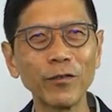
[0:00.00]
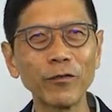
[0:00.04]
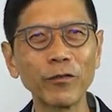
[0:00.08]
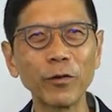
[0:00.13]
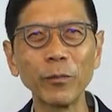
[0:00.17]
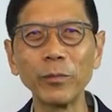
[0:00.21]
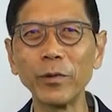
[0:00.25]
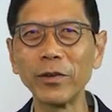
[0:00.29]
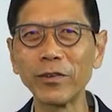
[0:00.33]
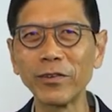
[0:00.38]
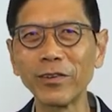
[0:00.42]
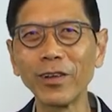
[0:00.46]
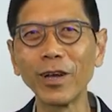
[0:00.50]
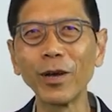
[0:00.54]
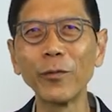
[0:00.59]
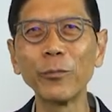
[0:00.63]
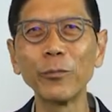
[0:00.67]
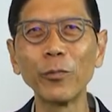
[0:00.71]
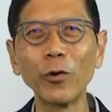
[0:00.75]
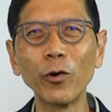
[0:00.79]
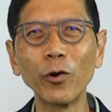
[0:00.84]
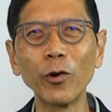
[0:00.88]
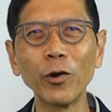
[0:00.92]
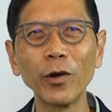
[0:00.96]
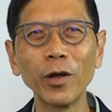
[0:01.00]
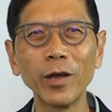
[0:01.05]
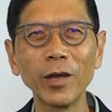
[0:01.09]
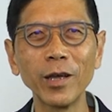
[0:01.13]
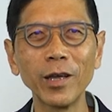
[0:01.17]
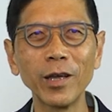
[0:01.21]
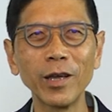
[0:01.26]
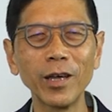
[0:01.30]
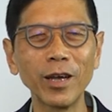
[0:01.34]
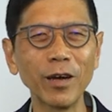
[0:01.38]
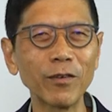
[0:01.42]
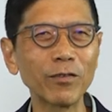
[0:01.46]
from the Singapore
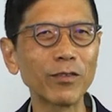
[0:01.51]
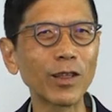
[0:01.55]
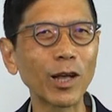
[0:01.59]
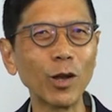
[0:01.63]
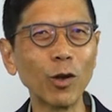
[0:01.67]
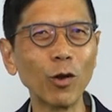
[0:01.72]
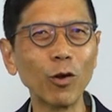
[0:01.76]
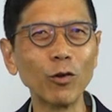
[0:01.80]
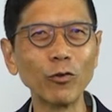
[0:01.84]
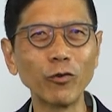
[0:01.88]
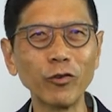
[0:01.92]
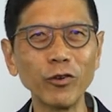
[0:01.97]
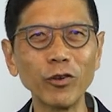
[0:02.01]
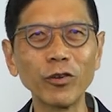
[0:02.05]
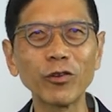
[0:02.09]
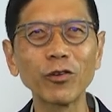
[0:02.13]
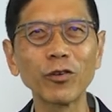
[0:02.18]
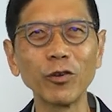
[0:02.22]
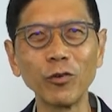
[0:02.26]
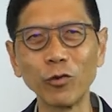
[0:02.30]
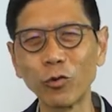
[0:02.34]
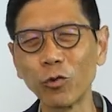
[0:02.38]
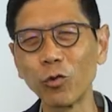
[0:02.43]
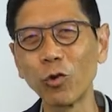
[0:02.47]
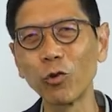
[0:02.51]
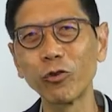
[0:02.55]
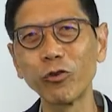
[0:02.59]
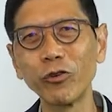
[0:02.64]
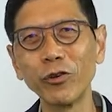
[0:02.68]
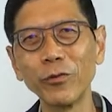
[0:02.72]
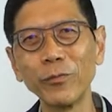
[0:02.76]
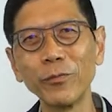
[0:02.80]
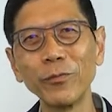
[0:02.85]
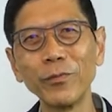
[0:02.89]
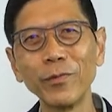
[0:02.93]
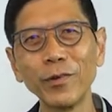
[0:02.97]
Health Technologies
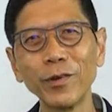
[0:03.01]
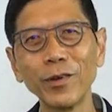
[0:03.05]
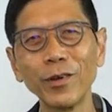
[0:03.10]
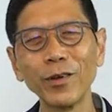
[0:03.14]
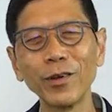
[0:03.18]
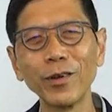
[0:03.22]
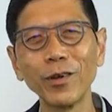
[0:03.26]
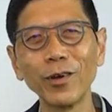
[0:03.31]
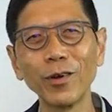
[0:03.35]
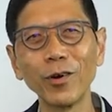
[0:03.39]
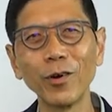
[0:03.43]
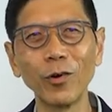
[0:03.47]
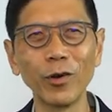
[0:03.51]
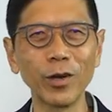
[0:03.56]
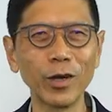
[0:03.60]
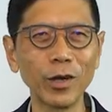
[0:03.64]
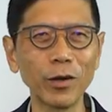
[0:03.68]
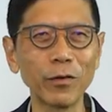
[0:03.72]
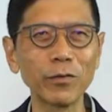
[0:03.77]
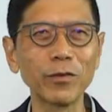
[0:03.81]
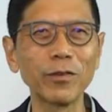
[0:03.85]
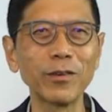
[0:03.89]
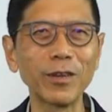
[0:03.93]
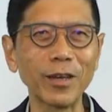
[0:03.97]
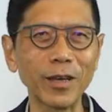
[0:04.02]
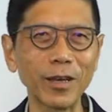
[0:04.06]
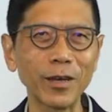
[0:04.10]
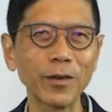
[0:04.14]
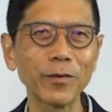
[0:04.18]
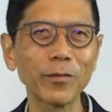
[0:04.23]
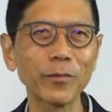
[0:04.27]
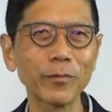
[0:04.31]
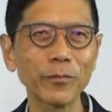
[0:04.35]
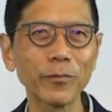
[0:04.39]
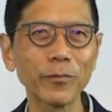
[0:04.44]
Consortium, or Health Tech.